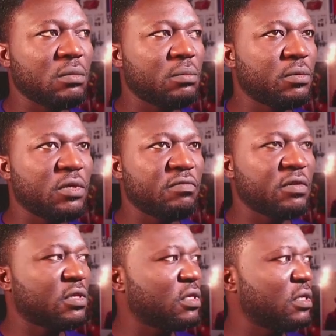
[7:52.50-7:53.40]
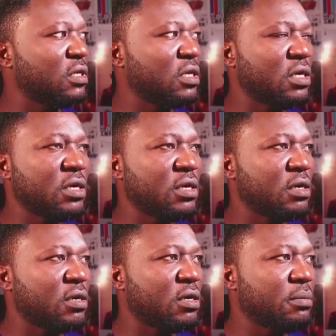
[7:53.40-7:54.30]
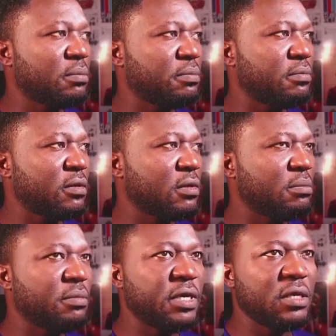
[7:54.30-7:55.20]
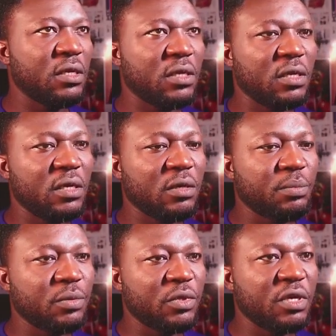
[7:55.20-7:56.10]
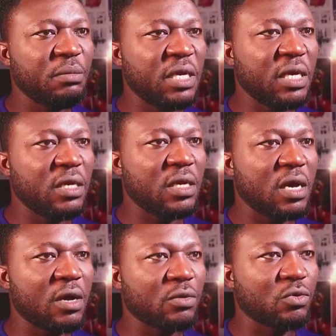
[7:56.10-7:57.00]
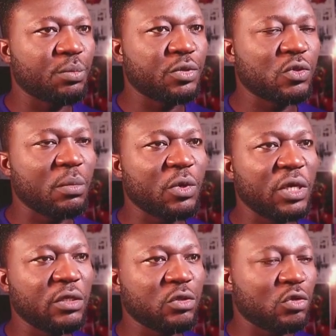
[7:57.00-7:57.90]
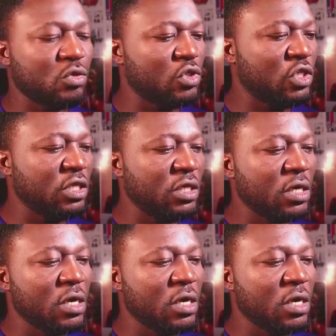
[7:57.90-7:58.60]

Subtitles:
Put it in here. Okay. And I'll put them in a group. So I'm going to hit Ctrl G